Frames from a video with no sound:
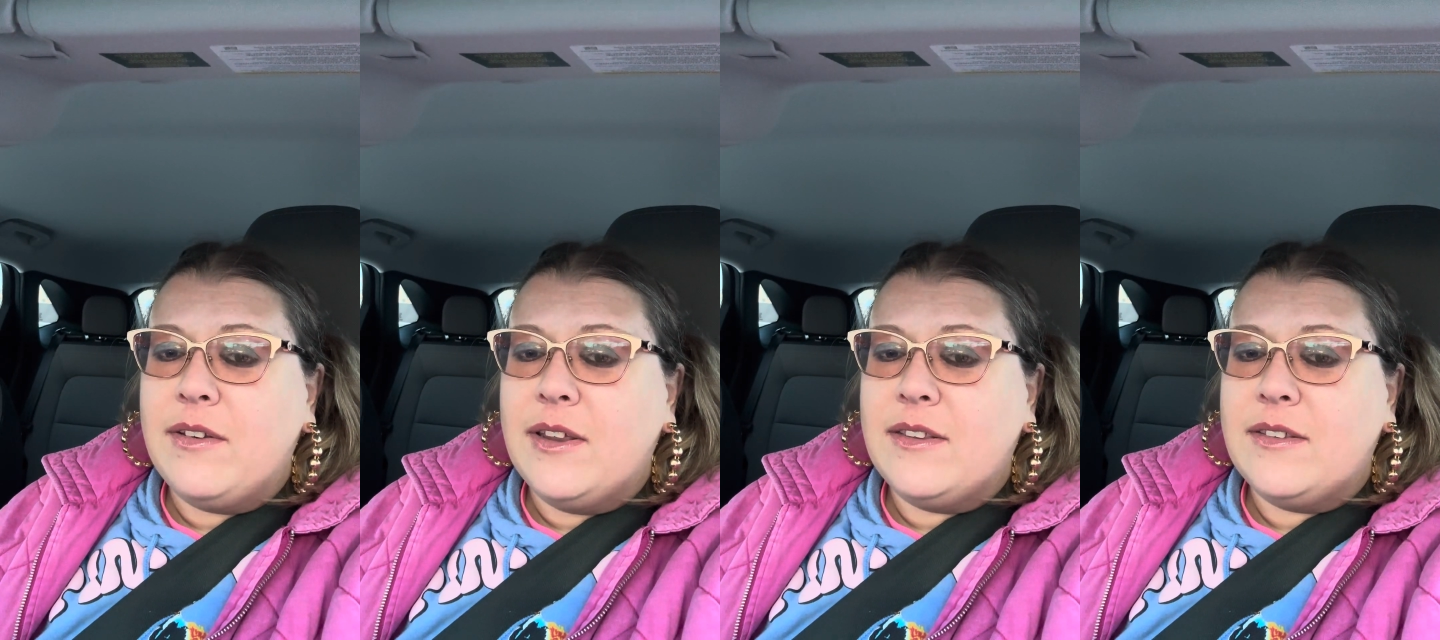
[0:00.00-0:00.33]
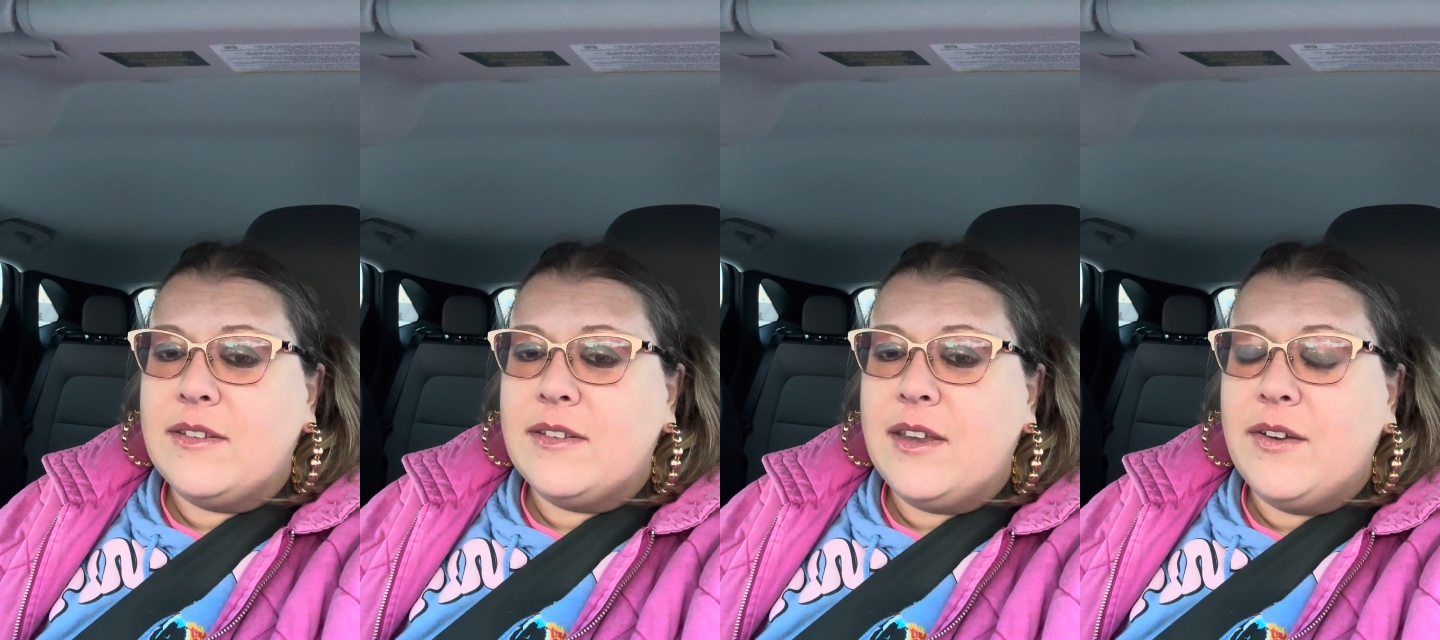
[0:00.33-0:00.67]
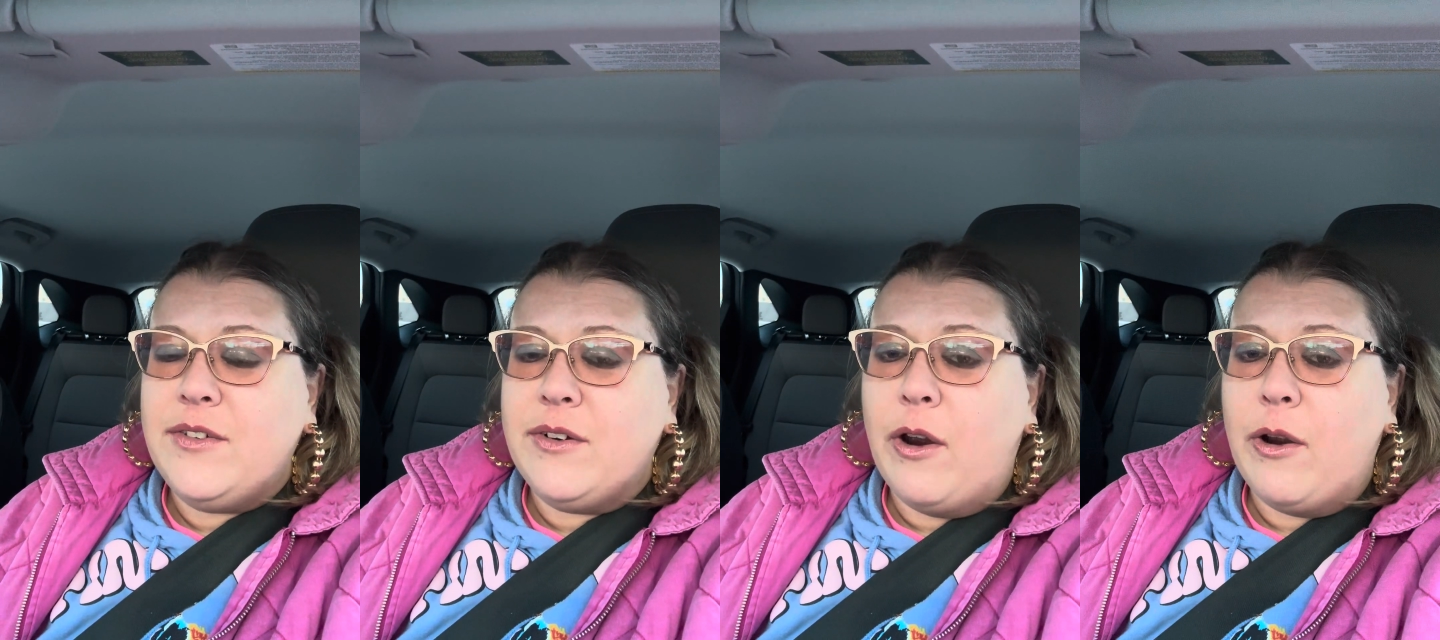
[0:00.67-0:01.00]
It
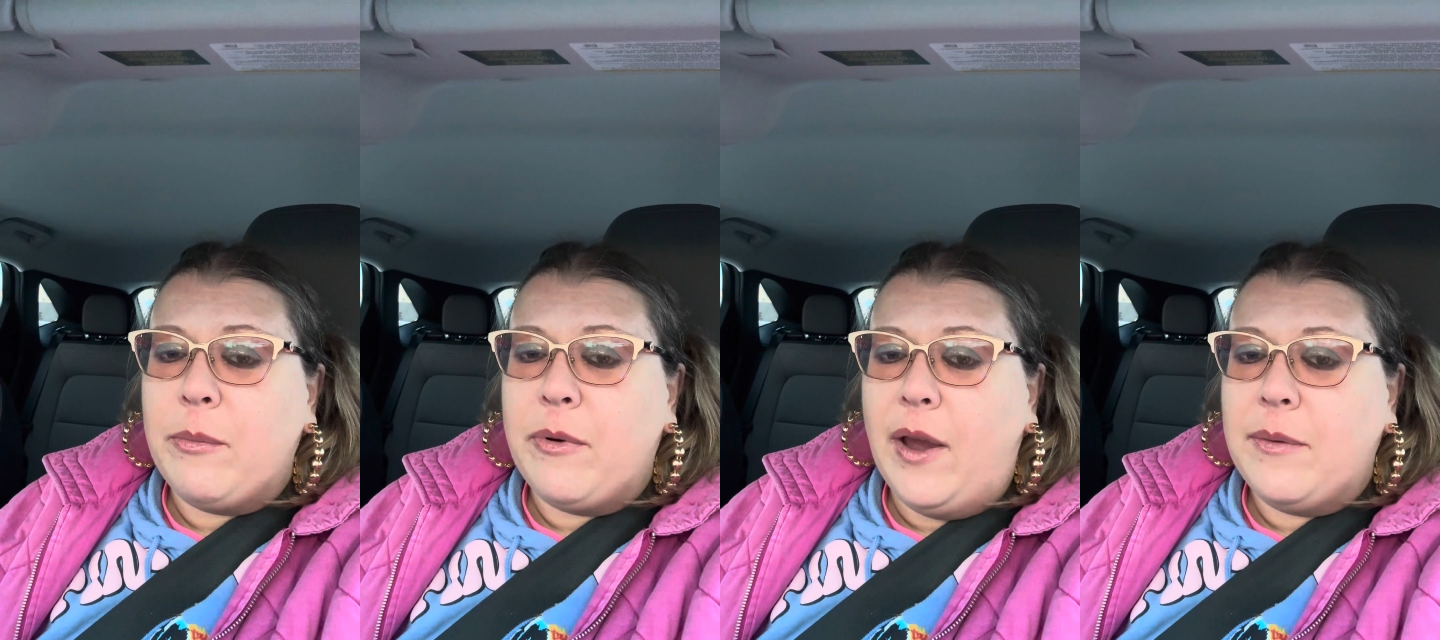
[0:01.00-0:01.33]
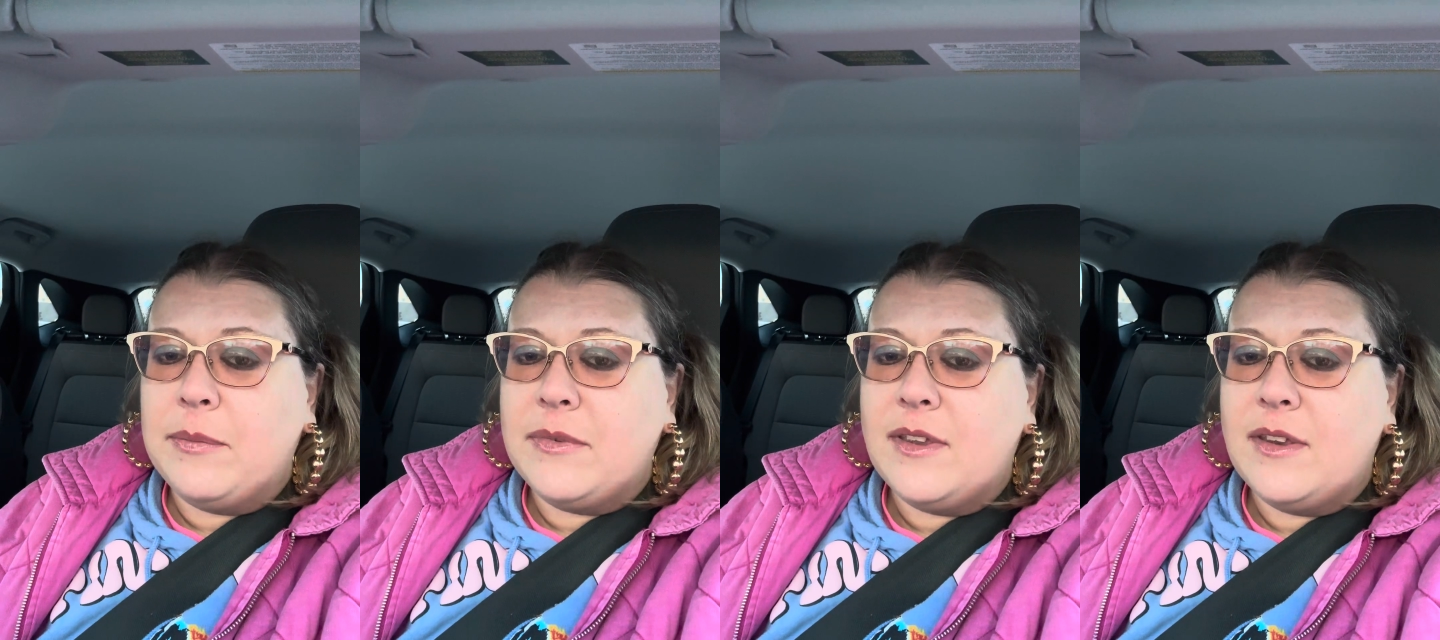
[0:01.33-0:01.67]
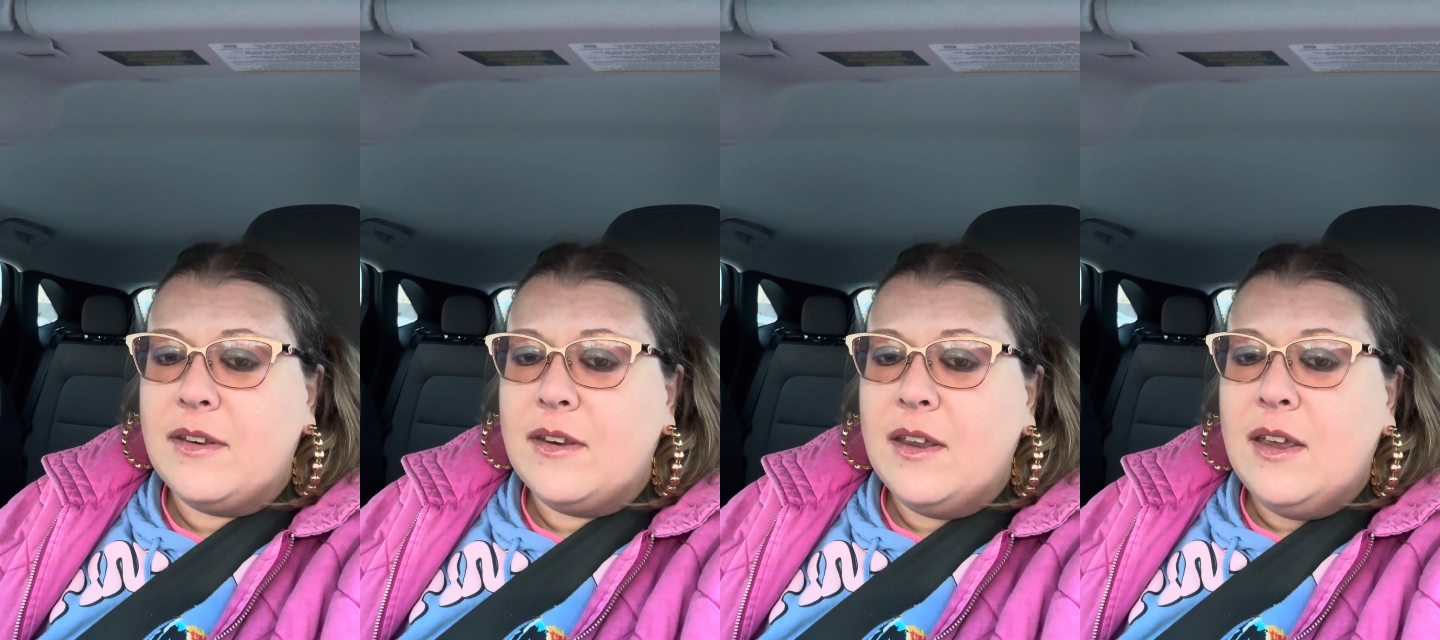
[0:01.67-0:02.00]
gives you heart problems, and